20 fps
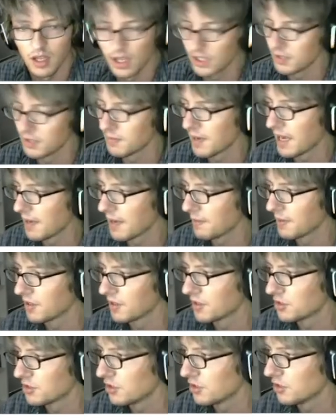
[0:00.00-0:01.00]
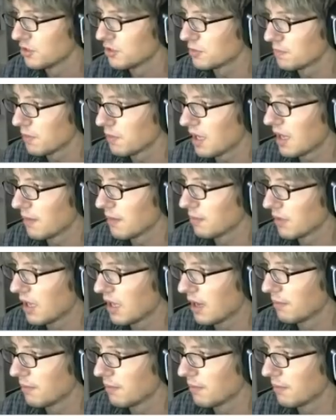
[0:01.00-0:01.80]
you buy a pair of shoes, blah, blah,